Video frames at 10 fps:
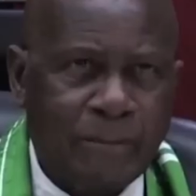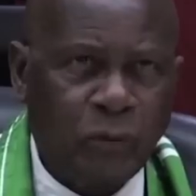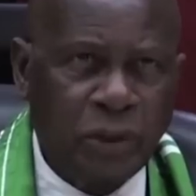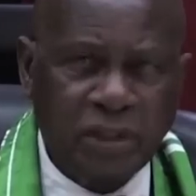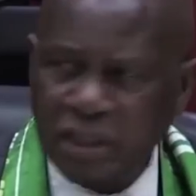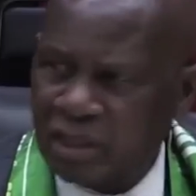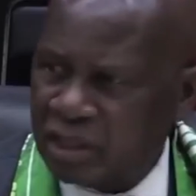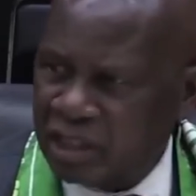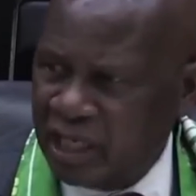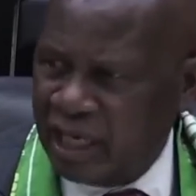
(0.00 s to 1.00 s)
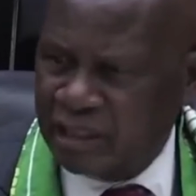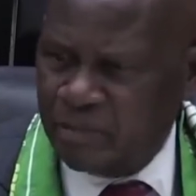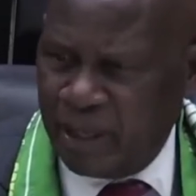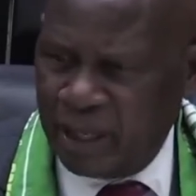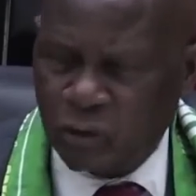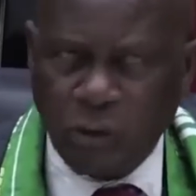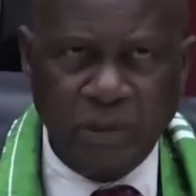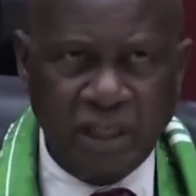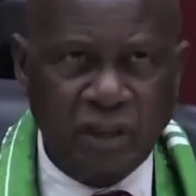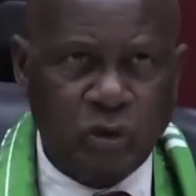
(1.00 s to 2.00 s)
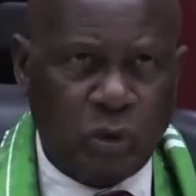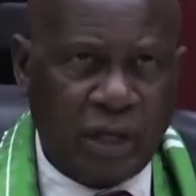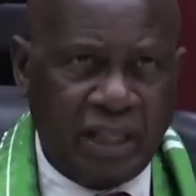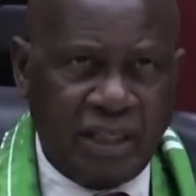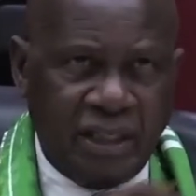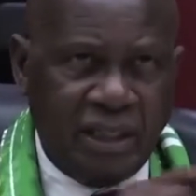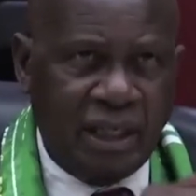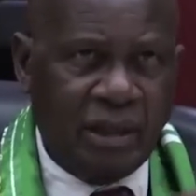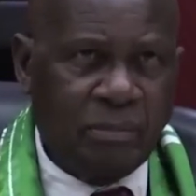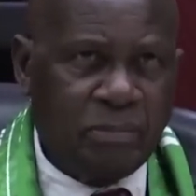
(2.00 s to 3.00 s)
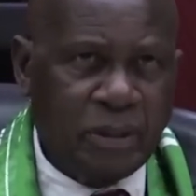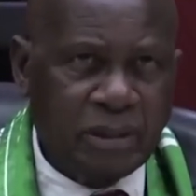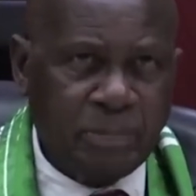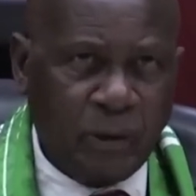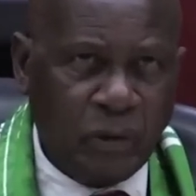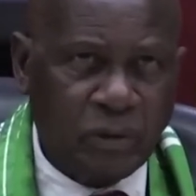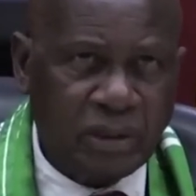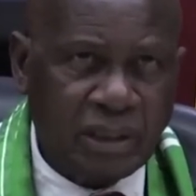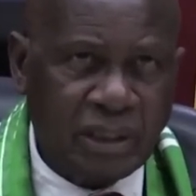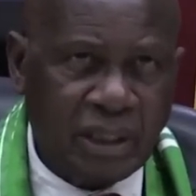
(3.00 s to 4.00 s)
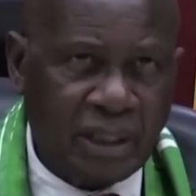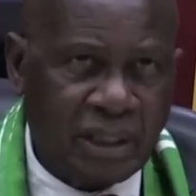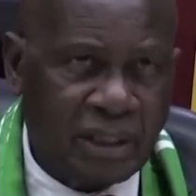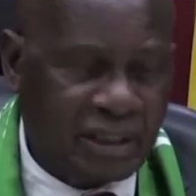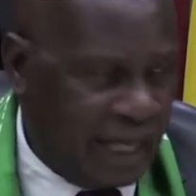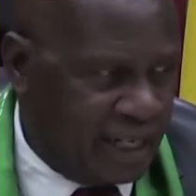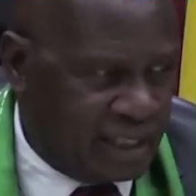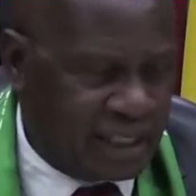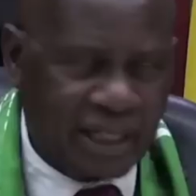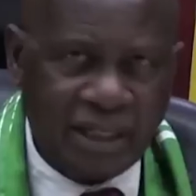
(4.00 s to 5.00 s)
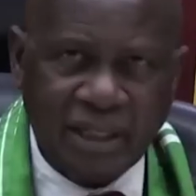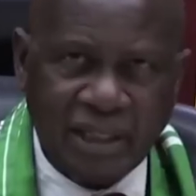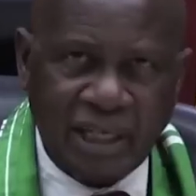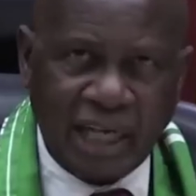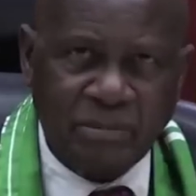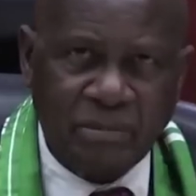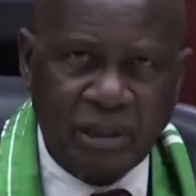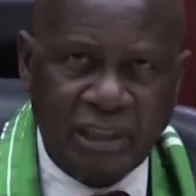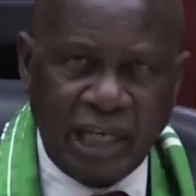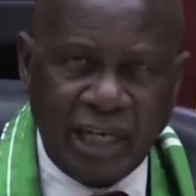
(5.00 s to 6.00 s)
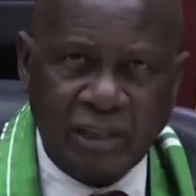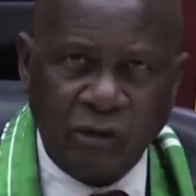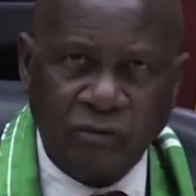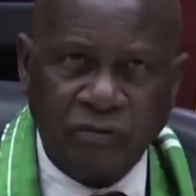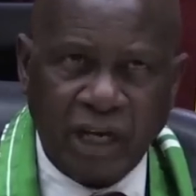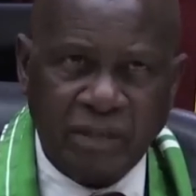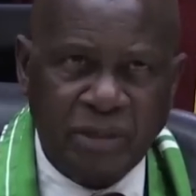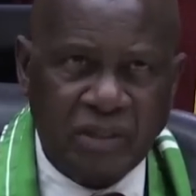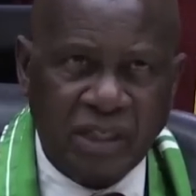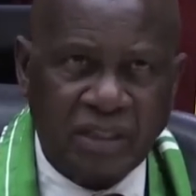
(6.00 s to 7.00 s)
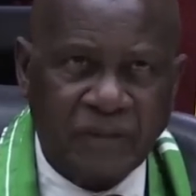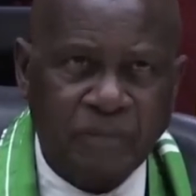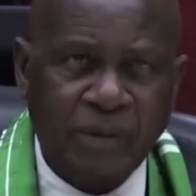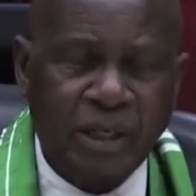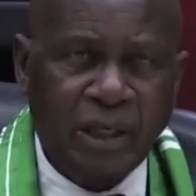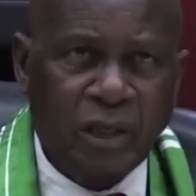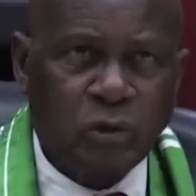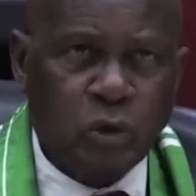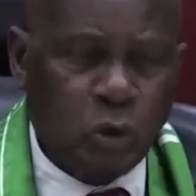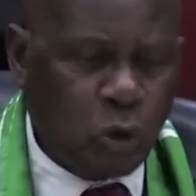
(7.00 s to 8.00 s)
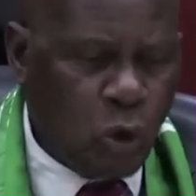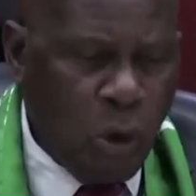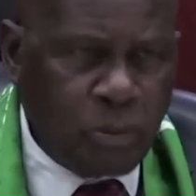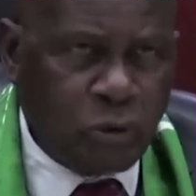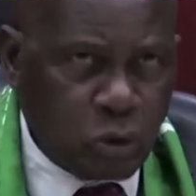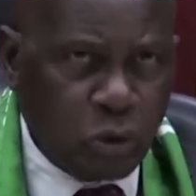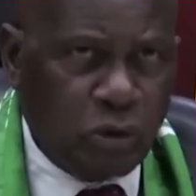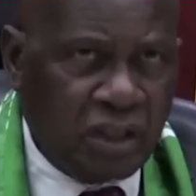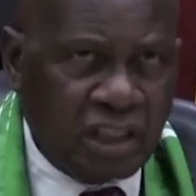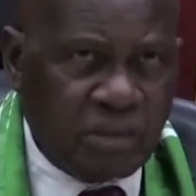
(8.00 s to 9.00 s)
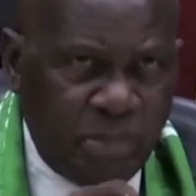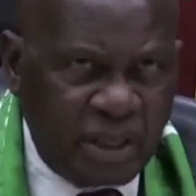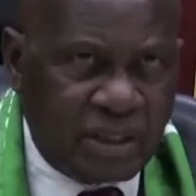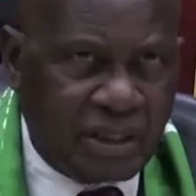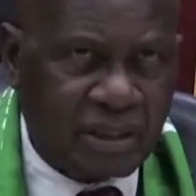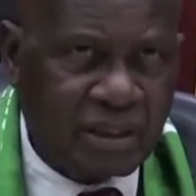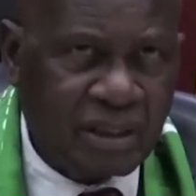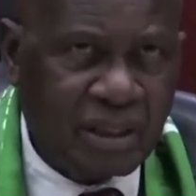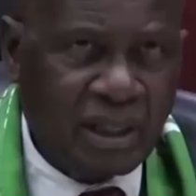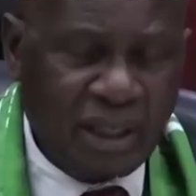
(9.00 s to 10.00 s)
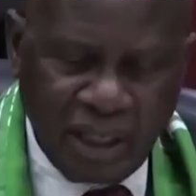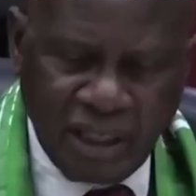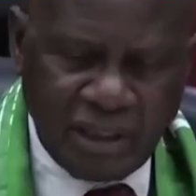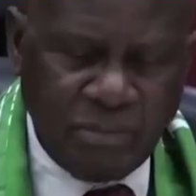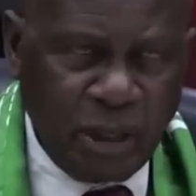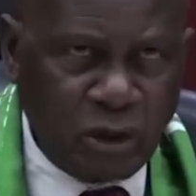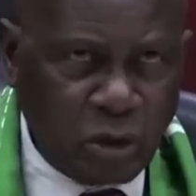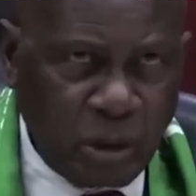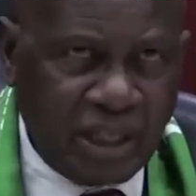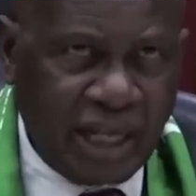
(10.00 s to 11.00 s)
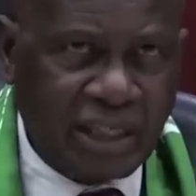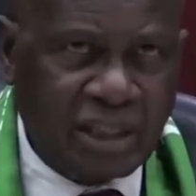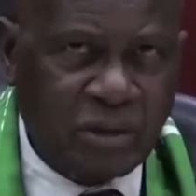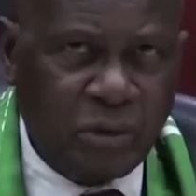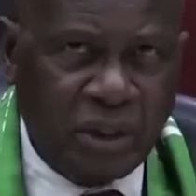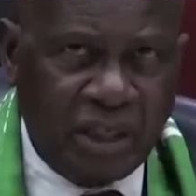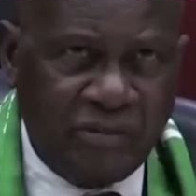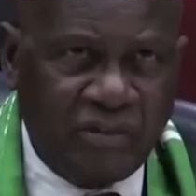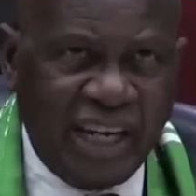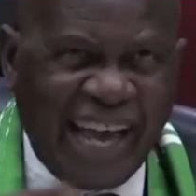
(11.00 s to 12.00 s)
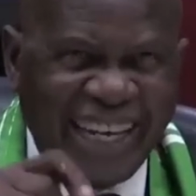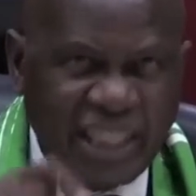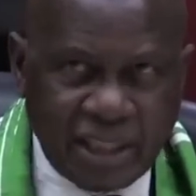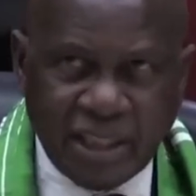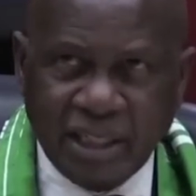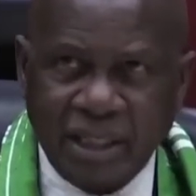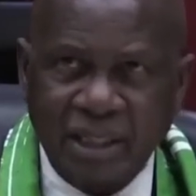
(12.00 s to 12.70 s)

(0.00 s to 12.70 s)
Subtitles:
which is chaired by Comrade Zora, the principal director, the director of administration, to comb through these bids and make sure that we have realistic